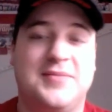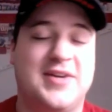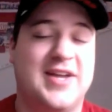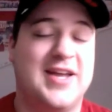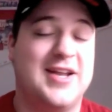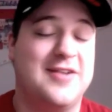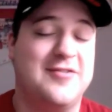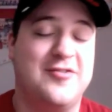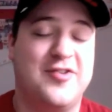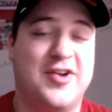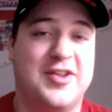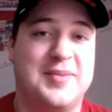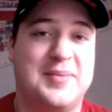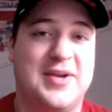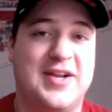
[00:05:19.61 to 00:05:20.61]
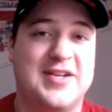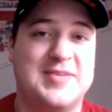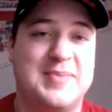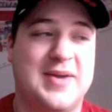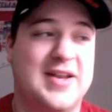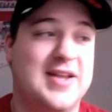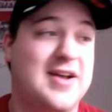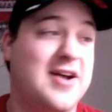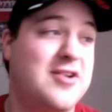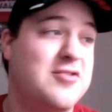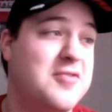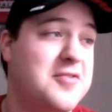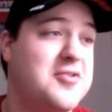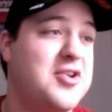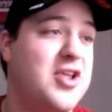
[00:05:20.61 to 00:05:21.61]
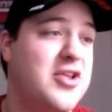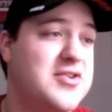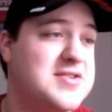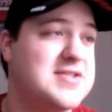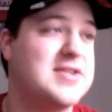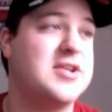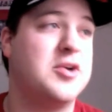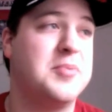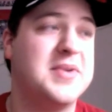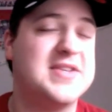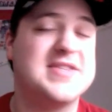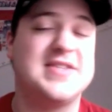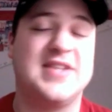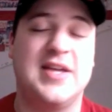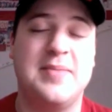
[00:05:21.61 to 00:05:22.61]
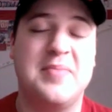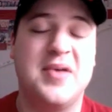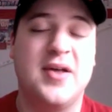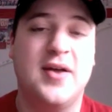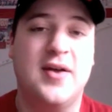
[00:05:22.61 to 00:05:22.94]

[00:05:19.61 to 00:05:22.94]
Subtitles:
Again, if you've got the money to spend. $150 is a little bit steep,